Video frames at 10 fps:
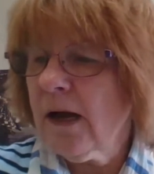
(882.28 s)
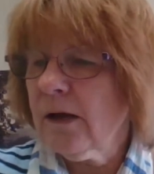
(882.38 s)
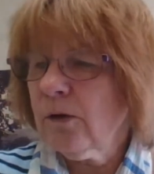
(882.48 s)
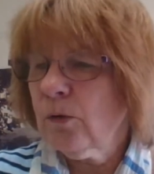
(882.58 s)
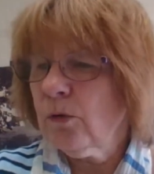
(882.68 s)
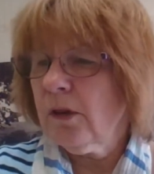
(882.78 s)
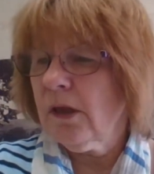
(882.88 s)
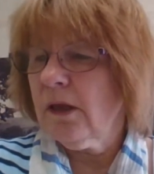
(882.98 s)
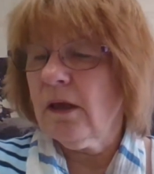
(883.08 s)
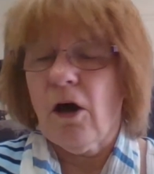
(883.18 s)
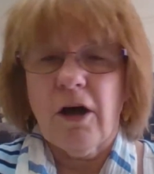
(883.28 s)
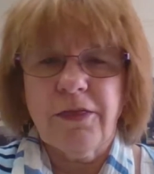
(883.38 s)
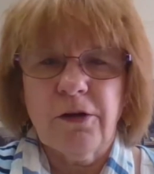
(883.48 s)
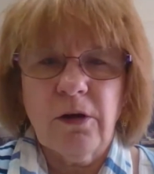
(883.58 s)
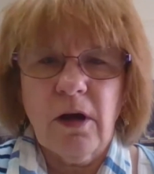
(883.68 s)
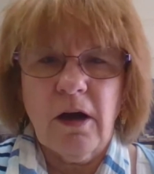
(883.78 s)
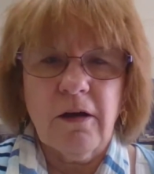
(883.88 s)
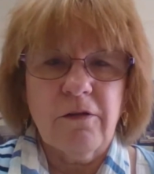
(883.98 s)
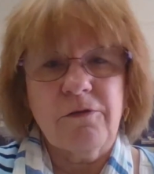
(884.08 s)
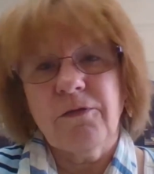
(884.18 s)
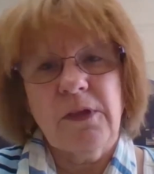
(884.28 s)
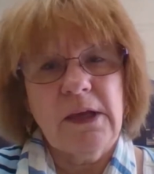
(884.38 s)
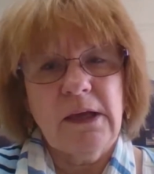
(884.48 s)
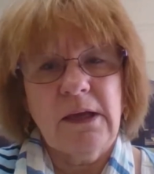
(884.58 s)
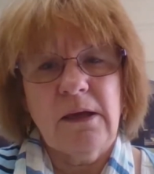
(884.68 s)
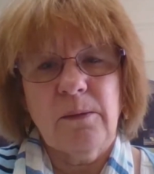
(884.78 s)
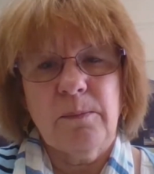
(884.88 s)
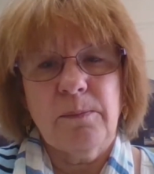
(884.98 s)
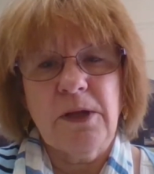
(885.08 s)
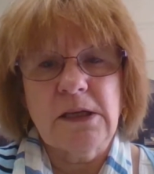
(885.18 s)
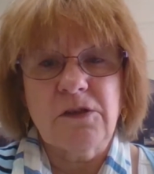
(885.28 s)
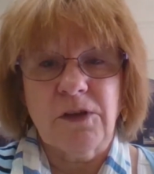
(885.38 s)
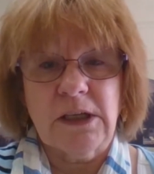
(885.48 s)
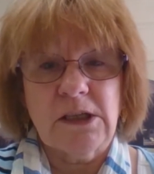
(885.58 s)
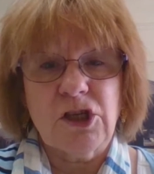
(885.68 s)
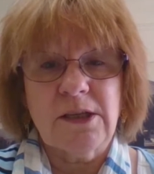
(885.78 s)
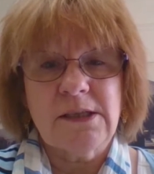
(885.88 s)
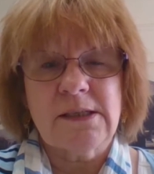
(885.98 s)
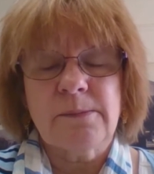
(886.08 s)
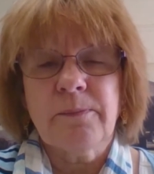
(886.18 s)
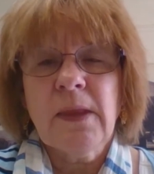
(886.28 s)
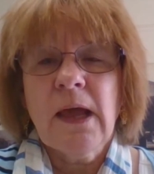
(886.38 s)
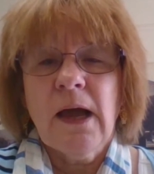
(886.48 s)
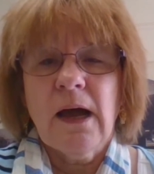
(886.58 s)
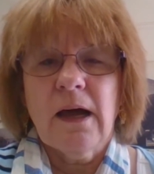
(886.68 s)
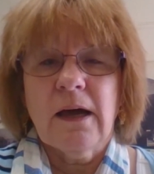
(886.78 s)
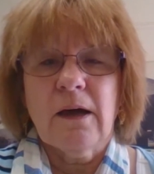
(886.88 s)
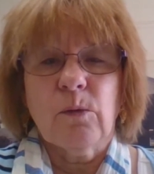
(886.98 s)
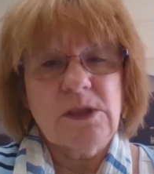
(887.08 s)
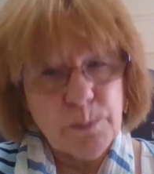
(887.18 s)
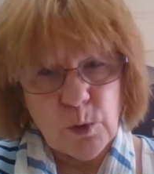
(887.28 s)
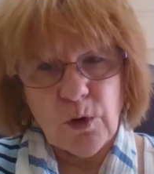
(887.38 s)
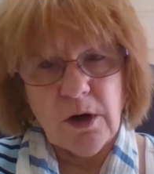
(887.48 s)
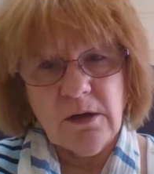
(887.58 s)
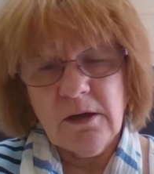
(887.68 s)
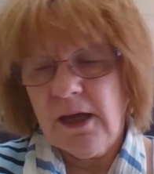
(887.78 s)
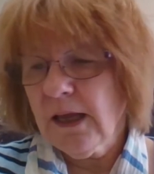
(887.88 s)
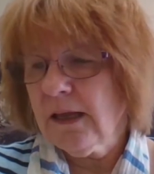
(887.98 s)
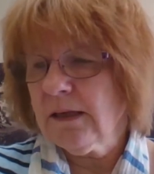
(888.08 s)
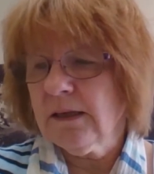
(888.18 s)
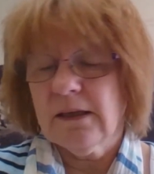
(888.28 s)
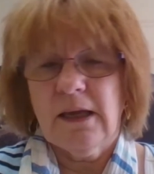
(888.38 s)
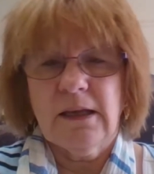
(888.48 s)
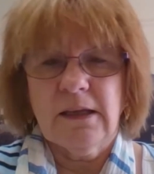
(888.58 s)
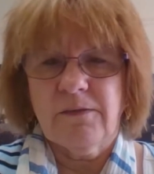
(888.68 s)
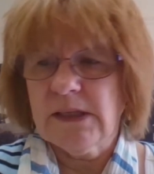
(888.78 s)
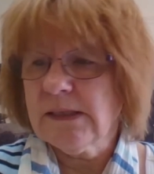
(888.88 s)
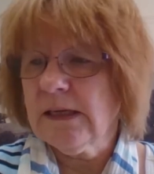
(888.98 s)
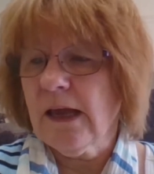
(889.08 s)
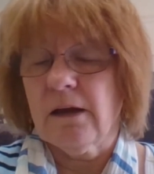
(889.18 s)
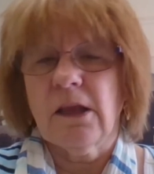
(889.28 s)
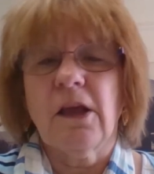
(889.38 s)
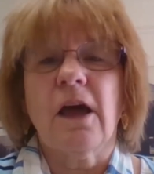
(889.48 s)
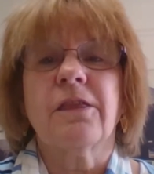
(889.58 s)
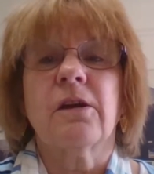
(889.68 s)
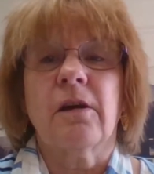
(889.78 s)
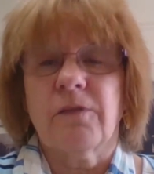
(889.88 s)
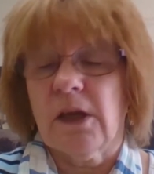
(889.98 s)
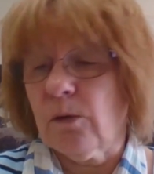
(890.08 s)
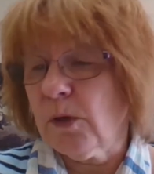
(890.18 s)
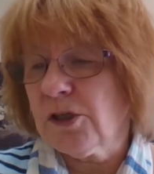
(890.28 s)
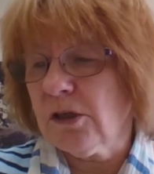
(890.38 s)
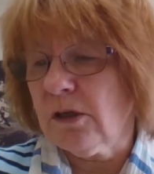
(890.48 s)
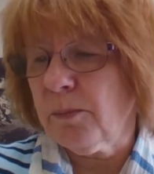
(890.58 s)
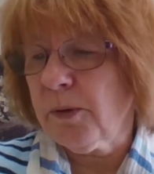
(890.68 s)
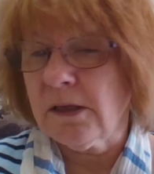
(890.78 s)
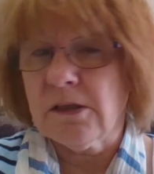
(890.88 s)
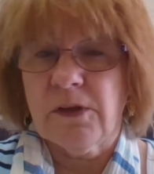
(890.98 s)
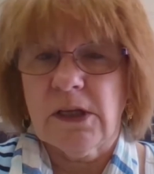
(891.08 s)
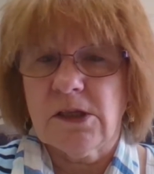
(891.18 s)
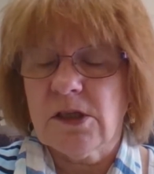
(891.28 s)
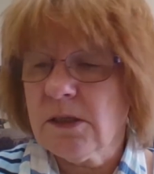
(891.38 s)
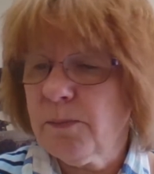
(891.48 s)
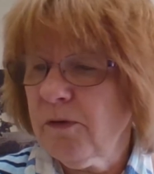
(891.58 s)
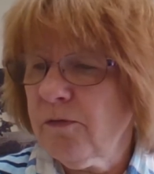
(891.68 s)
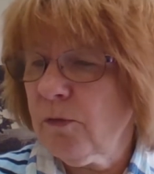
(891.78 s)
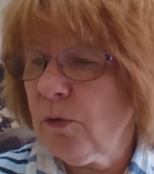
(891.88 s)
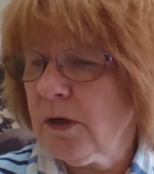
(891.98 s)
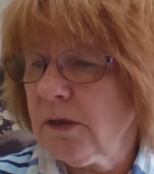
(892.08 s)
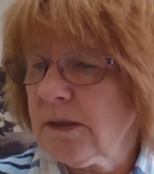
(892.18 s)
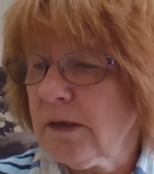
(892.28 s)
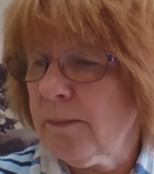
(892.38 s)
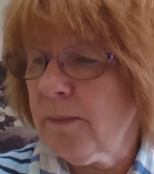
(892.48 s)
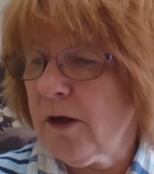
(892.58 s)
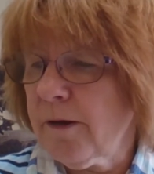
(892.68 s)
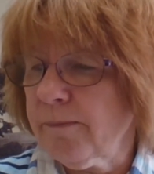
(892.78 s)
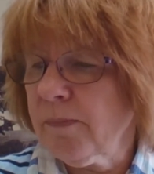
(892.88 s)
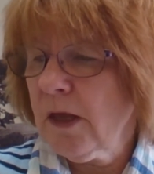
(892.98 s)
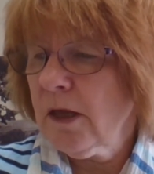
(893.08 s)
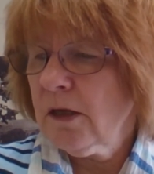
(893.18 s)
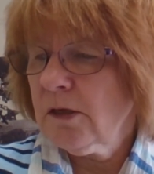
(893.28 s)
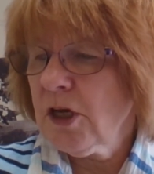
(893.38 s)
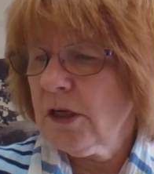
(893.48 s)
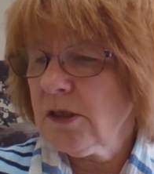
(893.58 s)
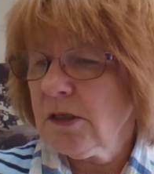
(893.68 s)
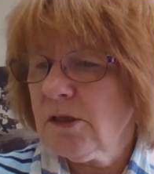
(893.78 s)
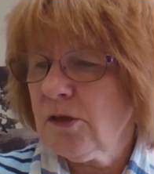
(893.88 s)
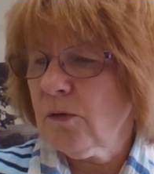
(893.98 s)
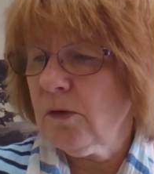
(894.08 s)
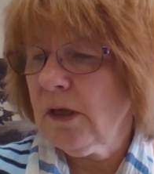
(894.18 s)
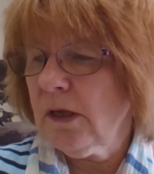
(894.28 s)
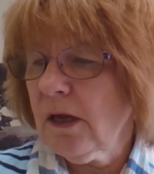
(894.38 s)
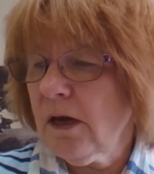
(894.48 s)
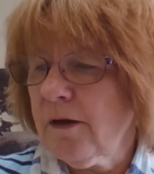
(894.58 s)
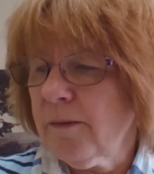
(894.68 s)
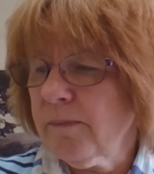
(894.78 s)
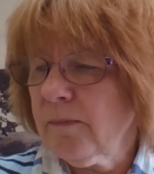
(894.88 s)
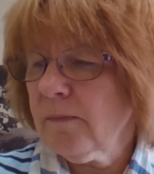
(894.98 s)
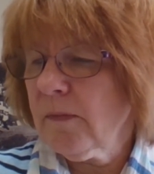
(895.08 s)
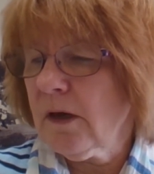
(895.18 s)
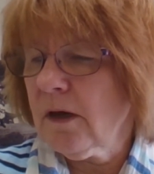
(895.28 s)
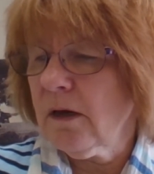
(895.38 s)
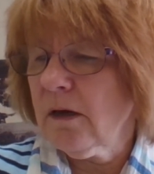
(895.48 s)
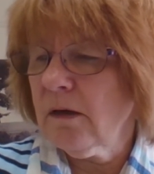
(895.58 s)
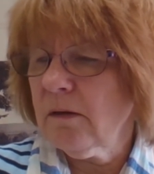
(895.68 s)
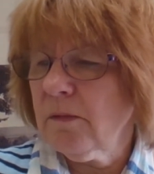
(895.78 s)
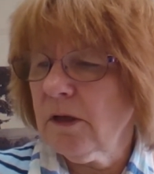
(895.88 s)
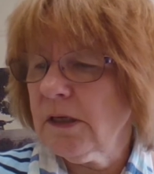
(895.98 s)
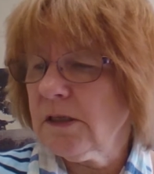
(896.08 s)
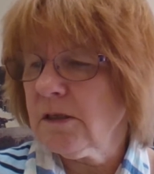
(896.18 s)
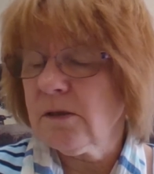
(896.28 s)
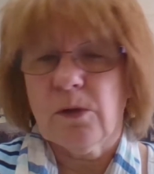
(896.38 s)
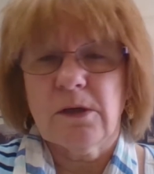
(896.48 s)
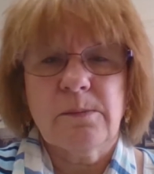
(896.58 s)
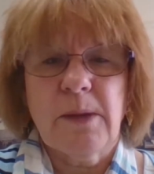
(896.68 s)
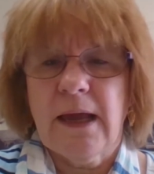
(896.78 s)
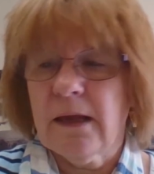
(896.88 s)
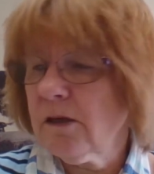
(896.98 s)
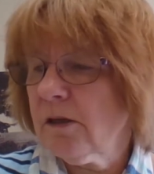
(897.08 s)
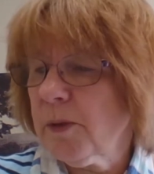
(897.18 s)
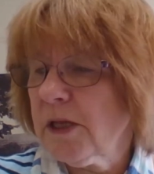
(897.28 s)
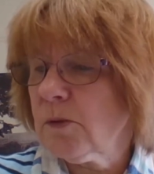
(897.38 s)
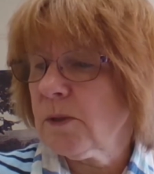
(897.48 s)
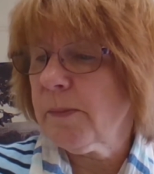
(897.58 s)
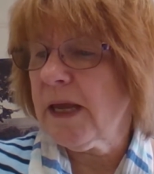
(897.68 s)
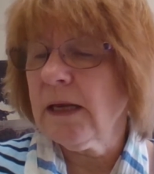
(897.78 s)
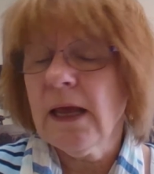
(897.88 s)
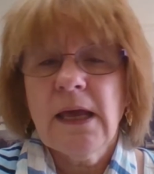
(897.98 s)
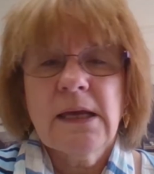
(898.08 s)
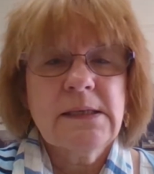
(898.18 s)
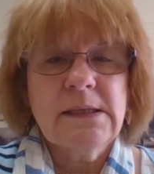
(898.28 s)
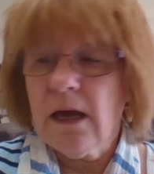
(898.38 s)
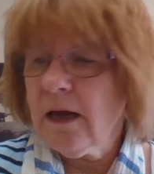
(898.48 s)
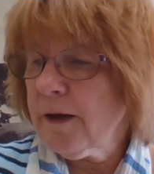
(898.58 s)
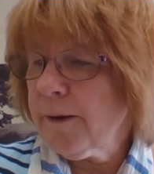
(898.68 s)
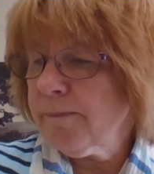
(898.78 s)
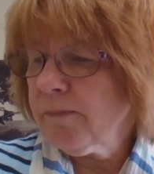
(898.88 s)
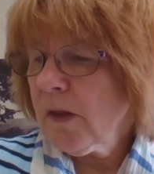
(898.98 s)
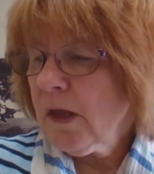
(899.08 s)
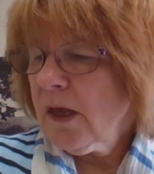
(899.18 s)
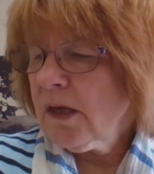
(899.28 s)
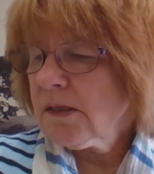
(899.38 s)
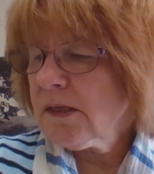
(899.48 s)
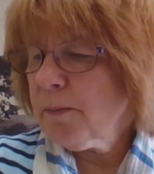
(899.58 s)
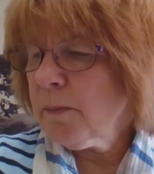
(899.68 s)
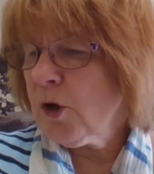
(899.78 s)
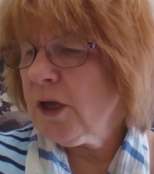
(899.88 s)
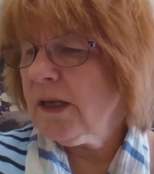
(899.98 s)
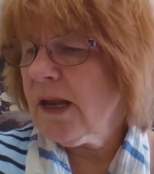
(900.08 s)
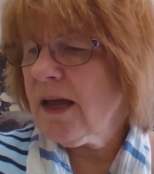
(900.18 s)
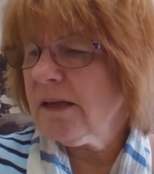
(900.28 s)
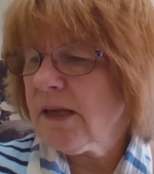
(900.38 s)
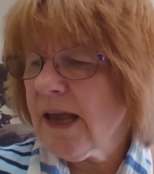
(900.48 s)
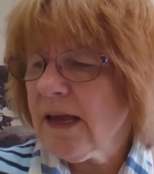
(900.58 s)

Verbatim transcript: uh, who the author of the Pledge of Allegiance, uh, was born in, in Livingston County, the author of the original Pledge of Allegiance before some um, changes to the um, uh, allegiance was made to the pledge was made. Um, Someone not